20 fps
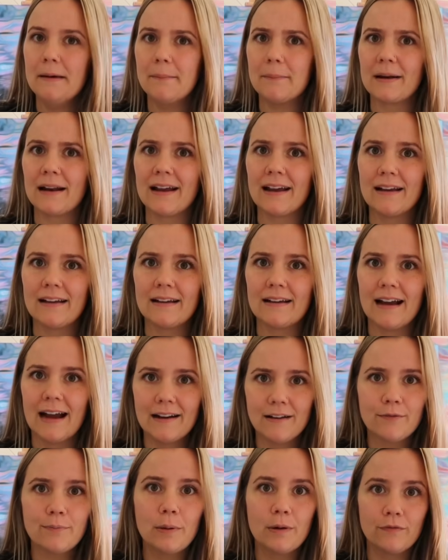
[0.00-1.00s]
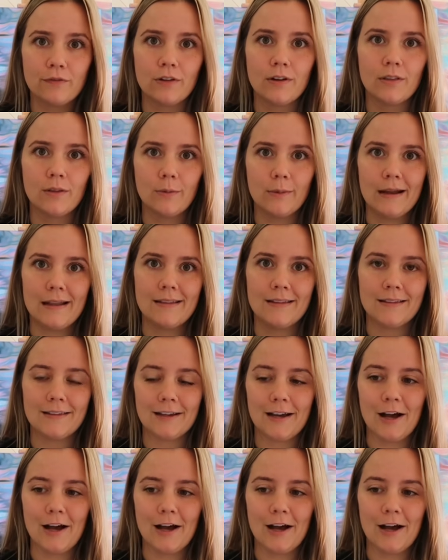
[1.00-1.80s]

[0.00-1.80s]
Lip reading: but I kind of prefer the way that the